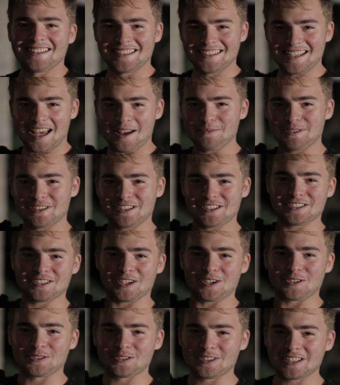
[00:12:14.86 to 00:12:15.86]
These
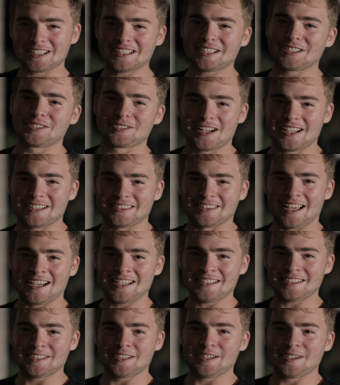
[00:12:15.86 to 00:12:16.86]
Aputures are really great
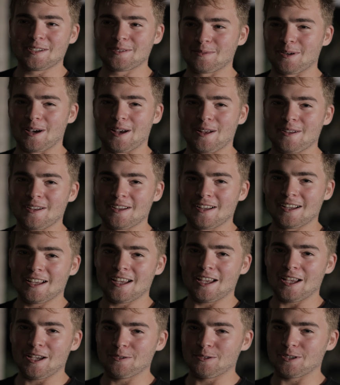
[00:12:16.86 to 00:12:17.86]
lights, but
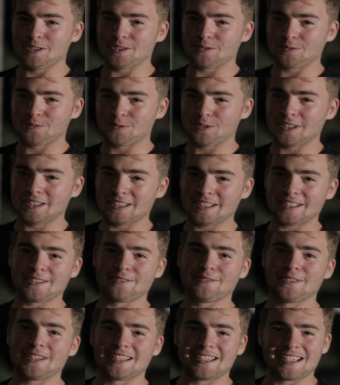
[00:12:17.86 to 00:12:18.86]
it was really
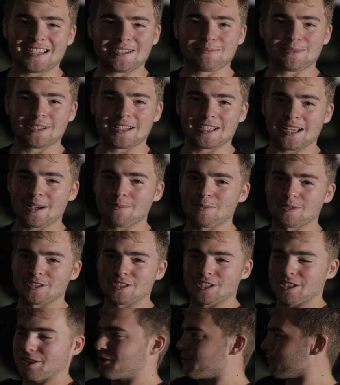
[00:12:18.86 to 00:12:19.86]
convenient being able
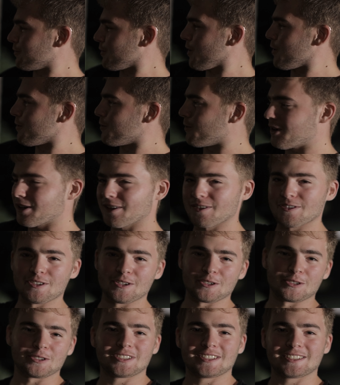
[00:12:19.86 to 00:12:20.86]
to just throw one
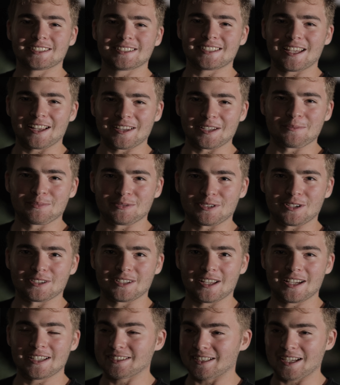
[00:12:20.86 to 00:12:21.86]
of those Stella
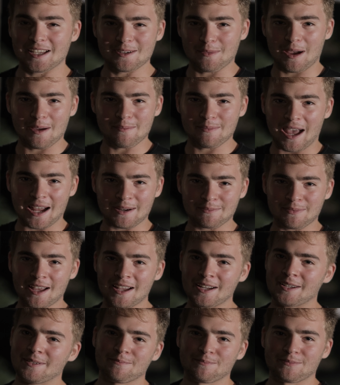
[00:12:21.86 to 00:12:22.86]
Pro lights in my
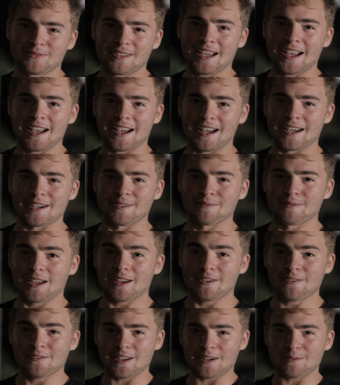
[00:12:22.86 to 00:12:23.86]
backpack and
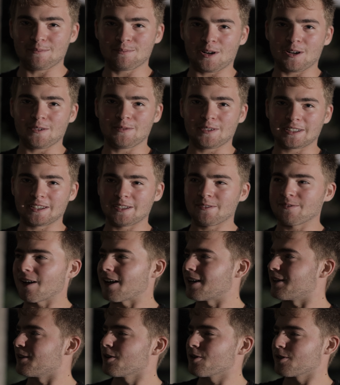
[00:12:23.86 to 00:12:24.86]
fit perfectly
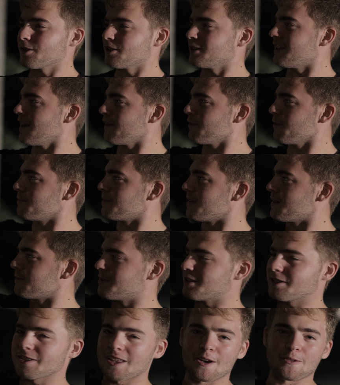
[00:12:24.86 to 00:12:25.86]
fine. Never be
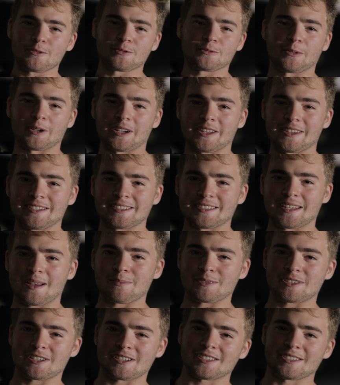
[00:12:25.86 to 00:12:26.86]
able to do that with one of these
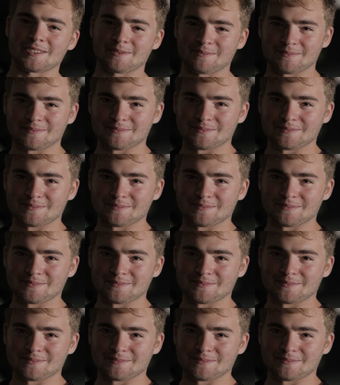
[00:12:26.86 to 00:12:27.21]
Aputures.